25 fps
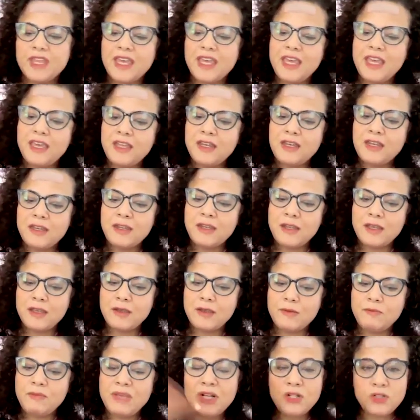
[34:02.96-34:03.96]
In
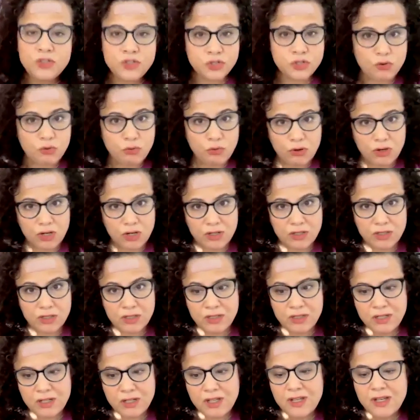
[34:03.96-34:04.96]
middle
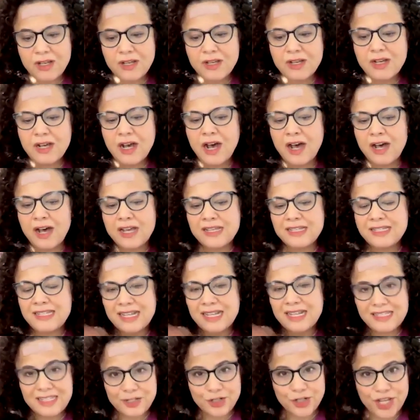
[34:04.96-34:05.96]
school,
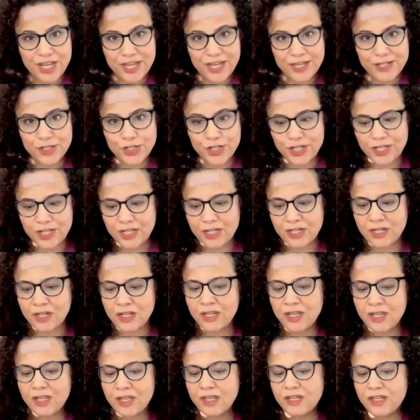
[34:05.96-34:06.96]
sex
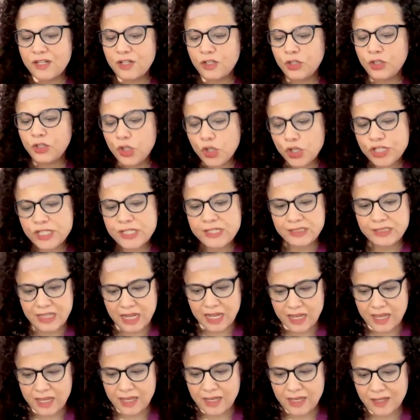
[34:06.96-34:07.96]
education looks
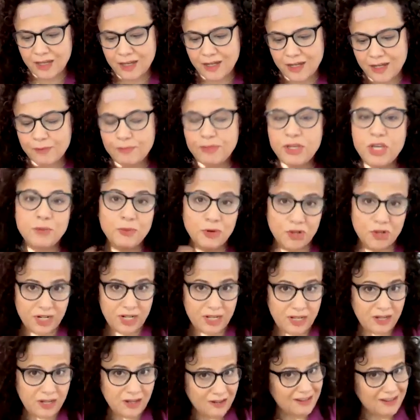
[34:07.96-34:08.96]
like
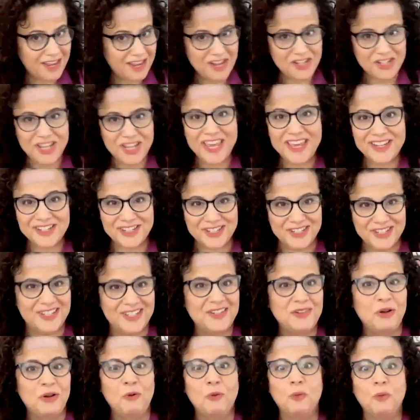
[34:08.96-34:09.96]
puberty
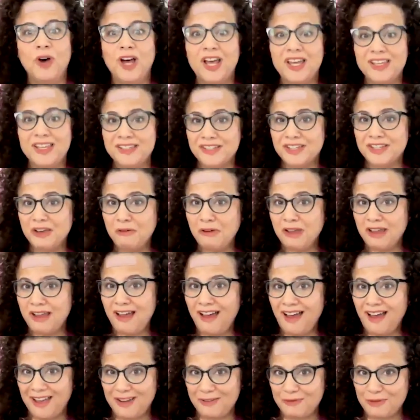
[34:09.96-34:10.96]
education. What is going
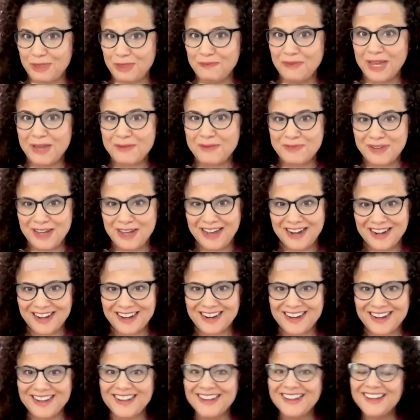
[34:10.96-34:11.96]
on with my
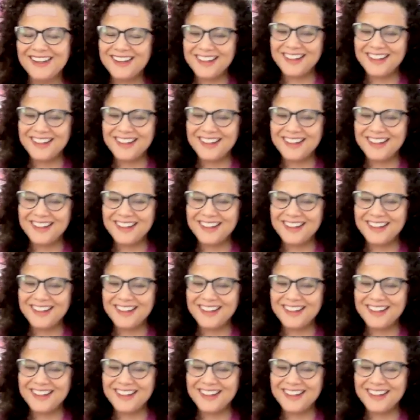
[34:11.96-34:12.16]
body?